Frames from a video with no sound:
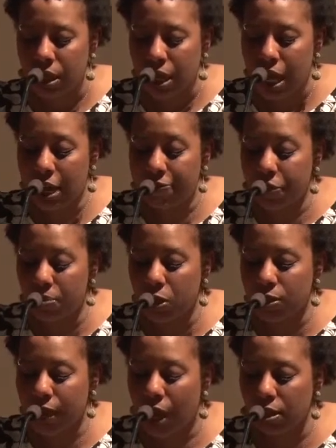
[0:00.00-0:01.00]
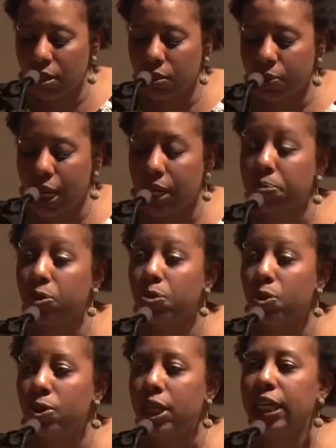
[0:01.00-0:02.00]
I feel most colored when I am
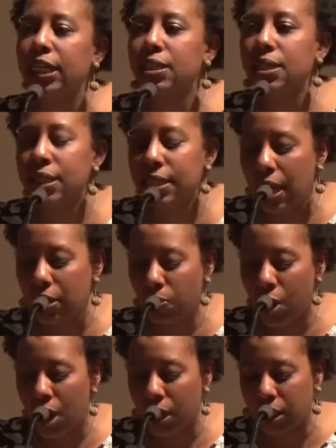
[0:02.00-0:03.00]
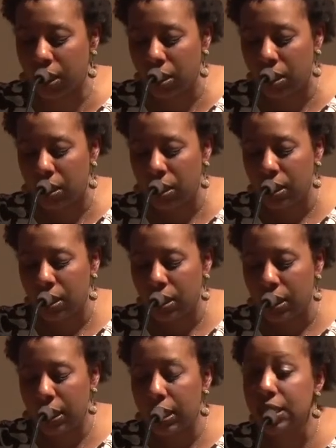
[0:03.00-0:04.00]
thrown against the sidewalk.
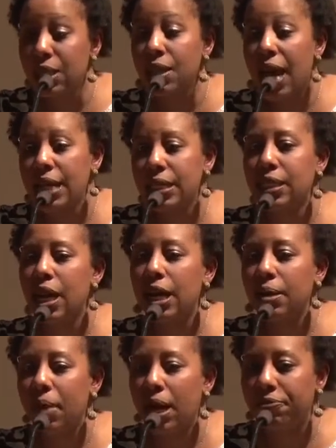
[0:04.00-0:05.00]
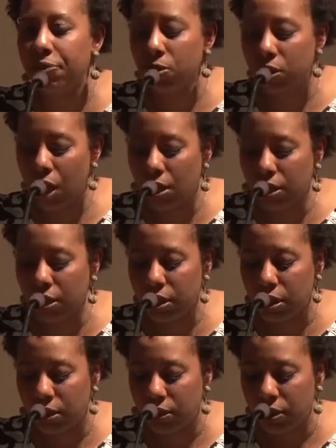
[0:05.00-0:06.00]
It is the last time I feel colored.
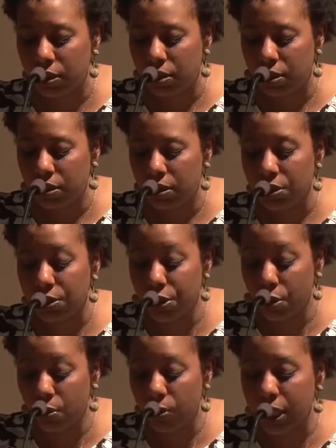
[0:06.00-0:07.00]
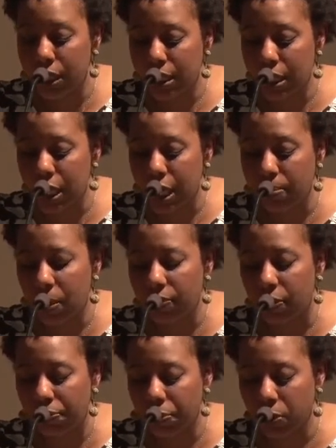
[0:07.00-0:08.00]
Stone is the name of
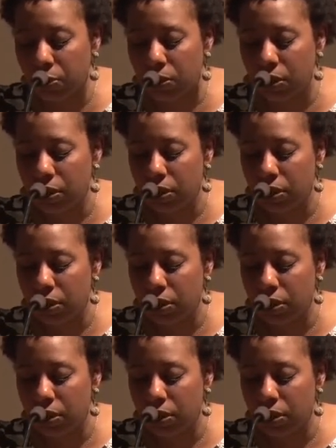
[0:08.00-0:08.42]
the fruit.